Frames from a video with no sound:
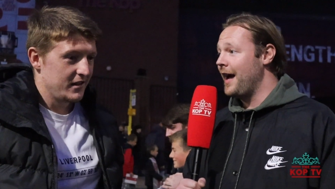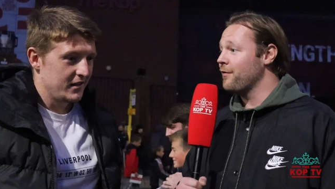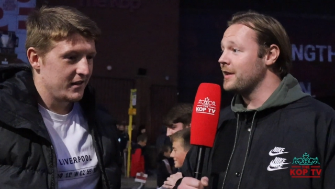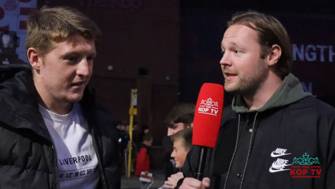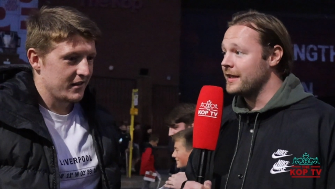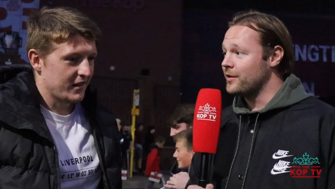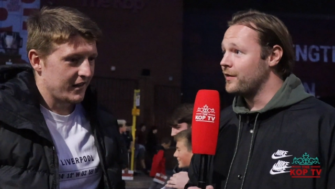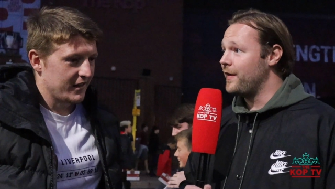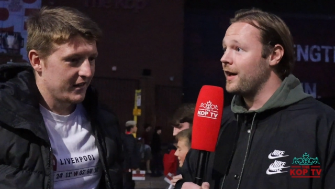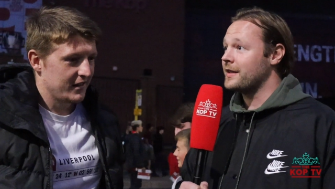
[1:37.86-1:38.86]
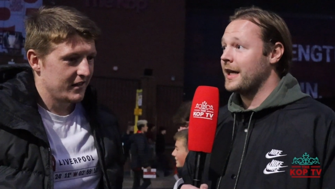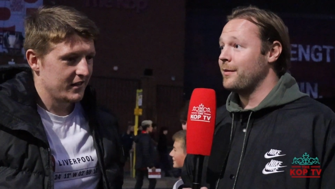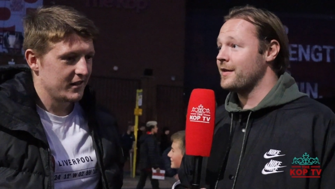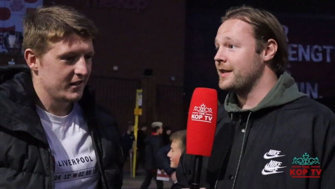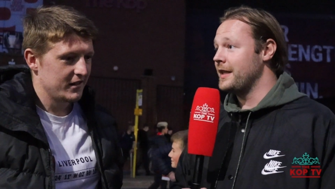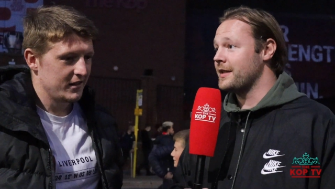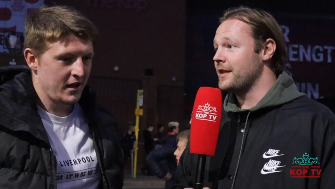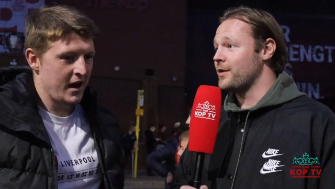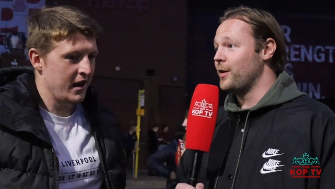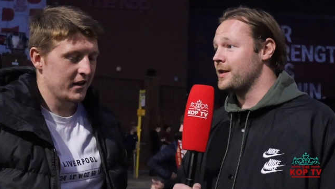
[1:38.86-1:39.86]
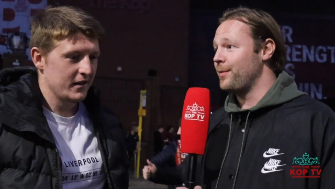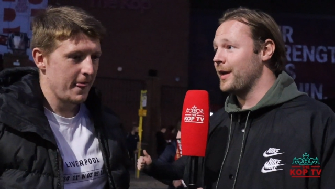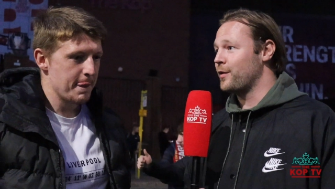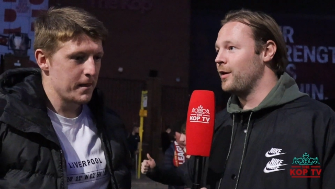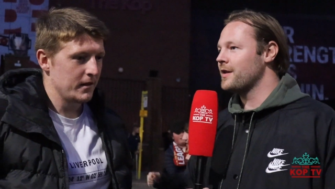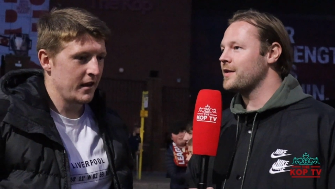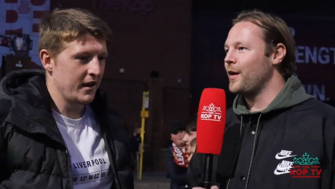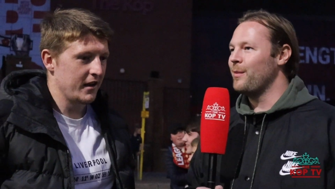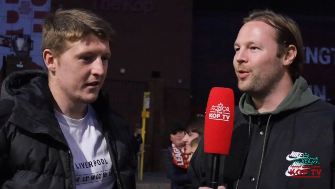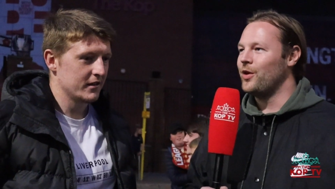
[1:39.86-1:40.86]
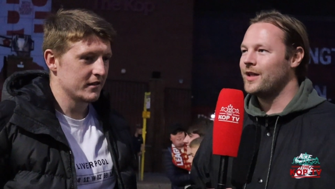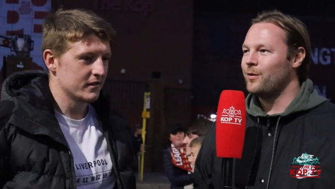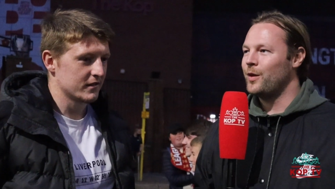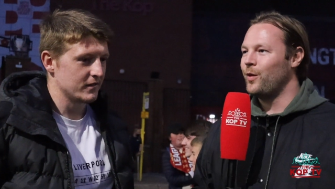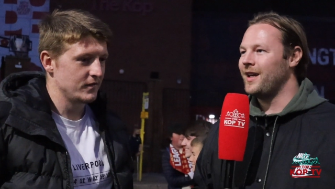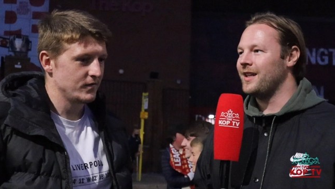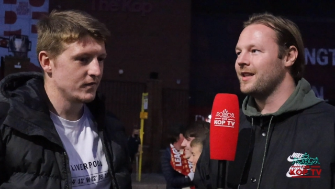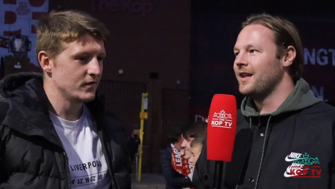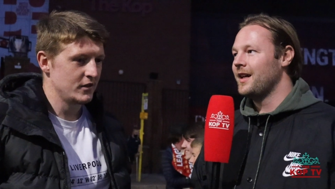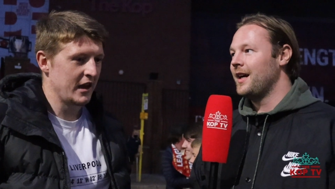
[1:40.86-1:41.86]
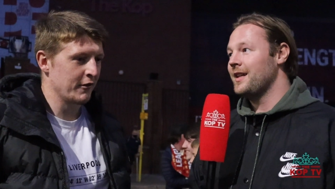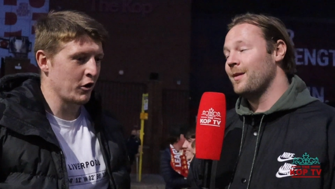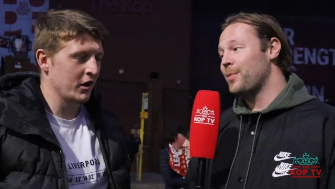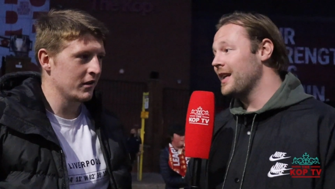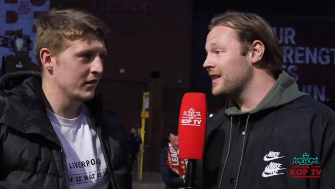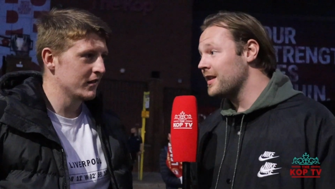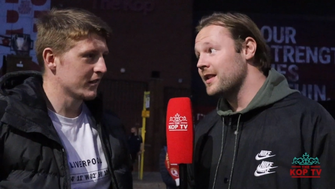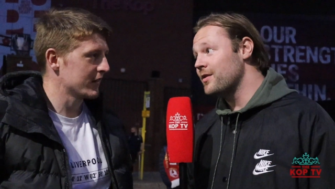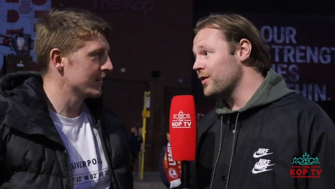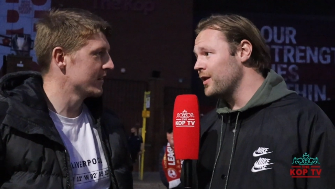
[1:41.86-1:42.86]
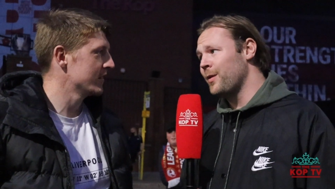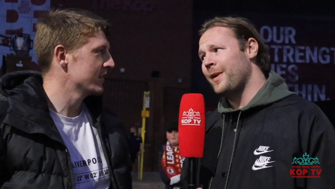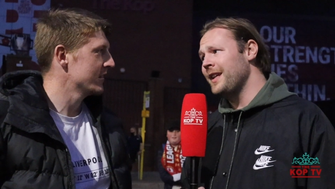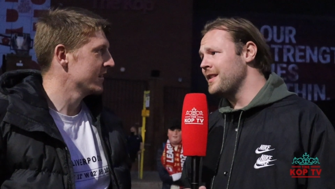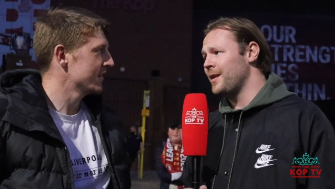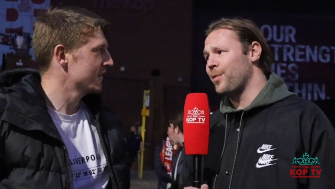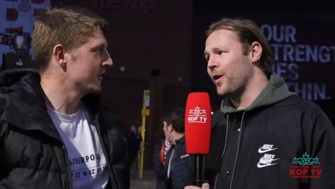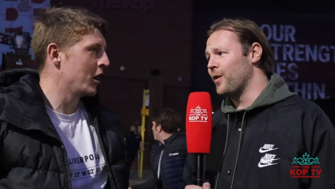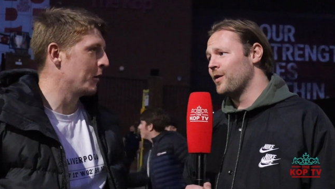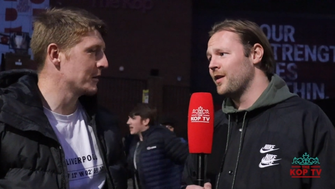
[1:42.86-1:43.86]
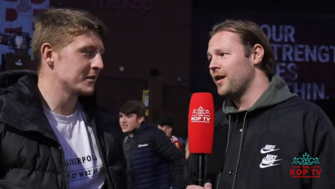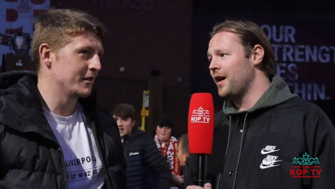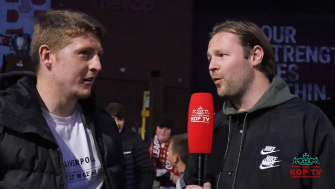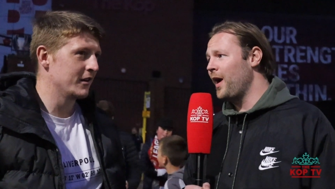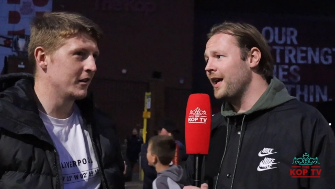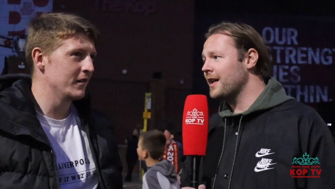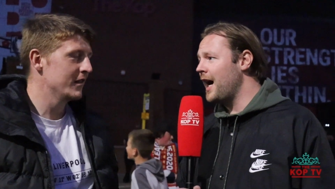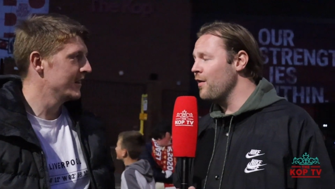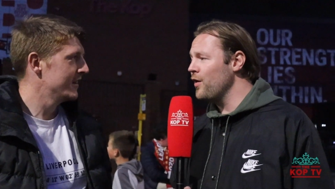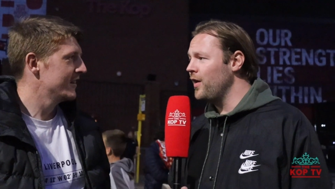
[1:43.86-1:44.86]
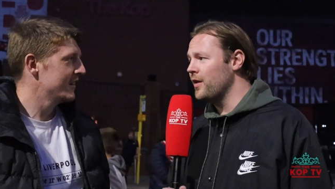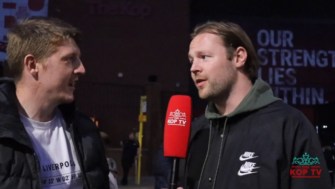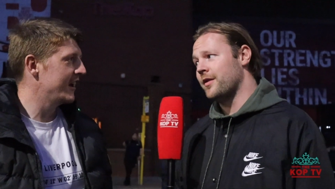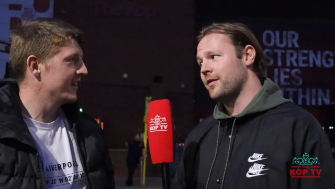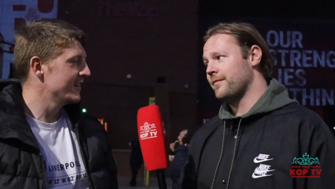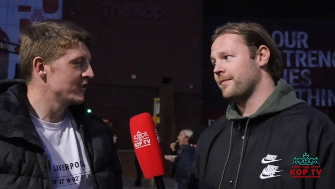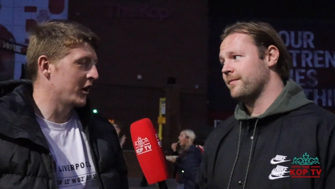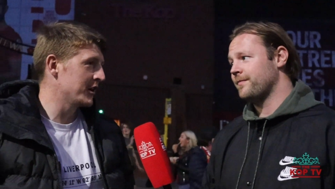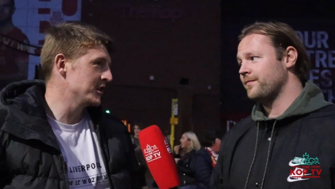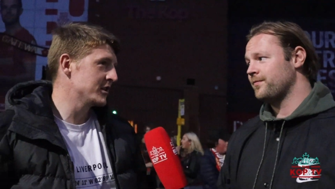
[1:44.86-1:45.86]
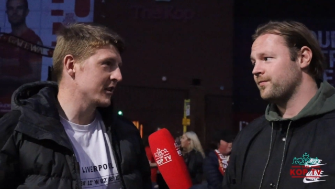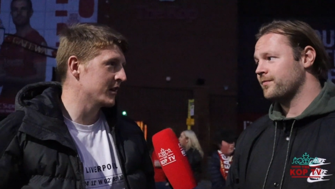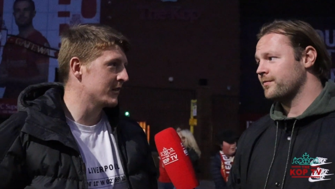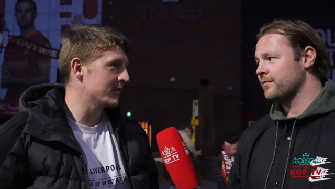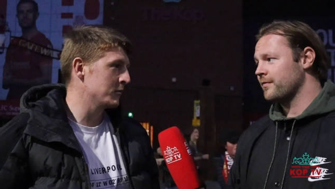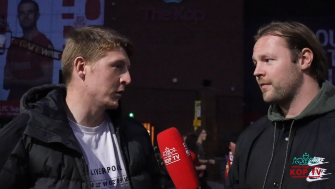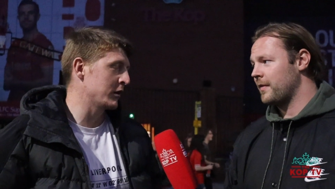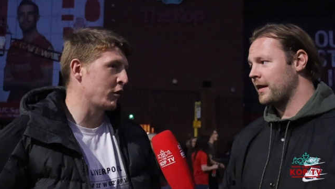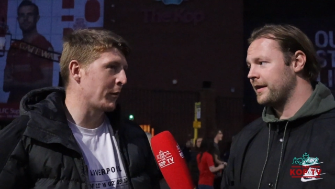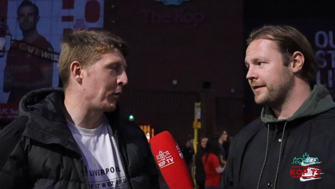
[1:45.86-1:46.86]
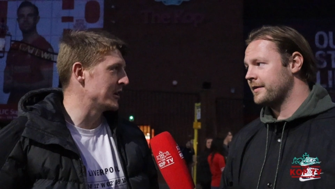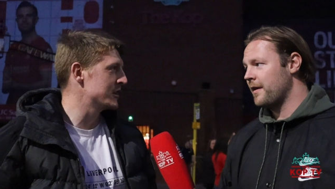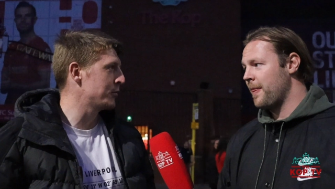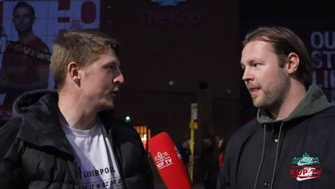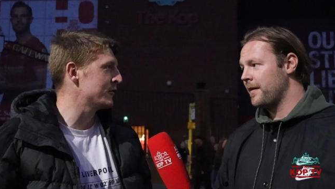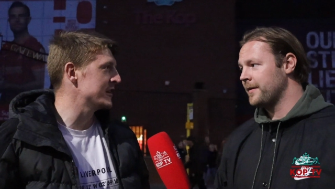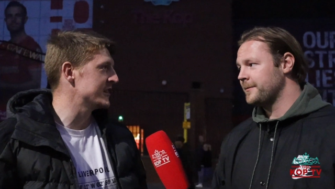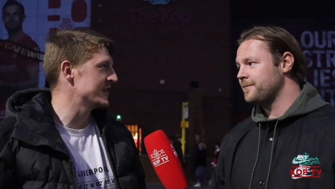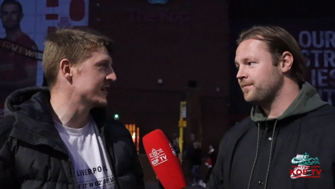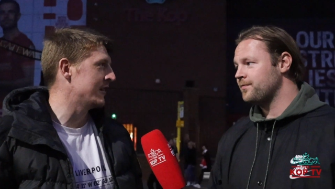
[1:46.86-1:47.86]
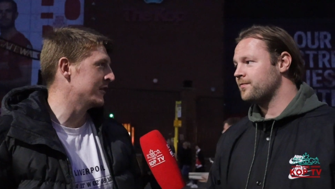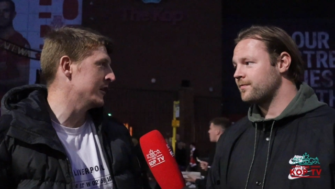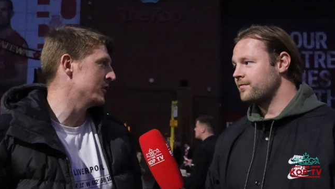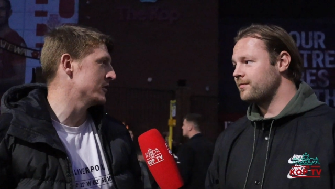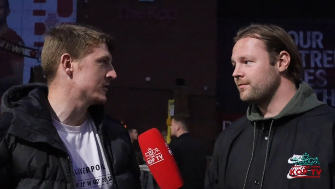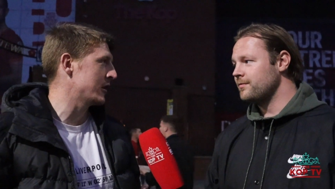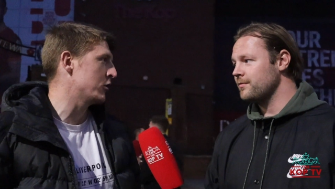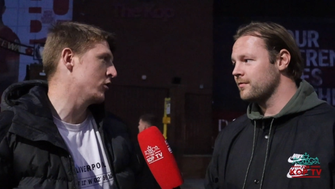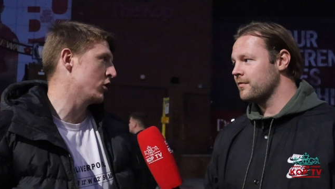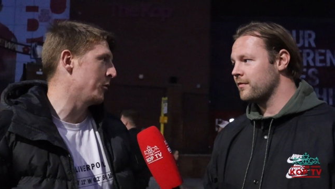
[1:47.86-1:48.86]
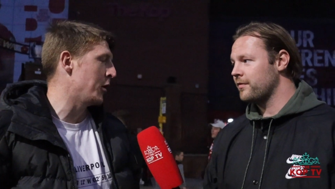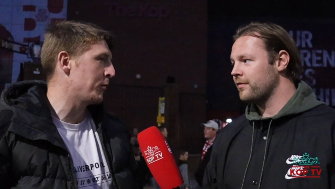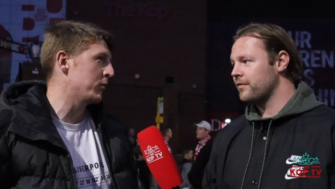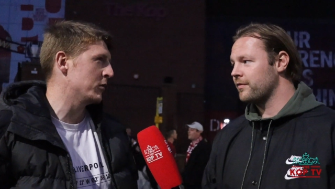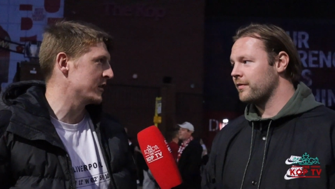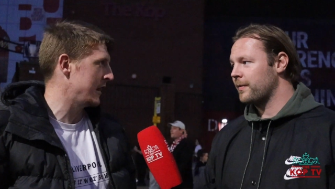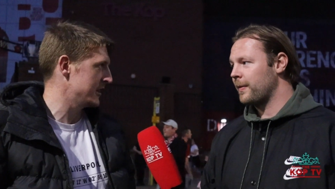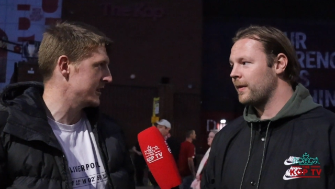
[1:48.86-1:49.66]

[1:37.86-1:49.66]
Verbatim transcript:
Speaker 1: every single first game of the season is always a big one. It's so important that we win. But listen, it's not going to be easy, bro.
Speaker 2: No, it's not. Away at Carrow Road. Yeah. Norwich, well, they've got a point to prove this season, haven't they? Because they come up, was it last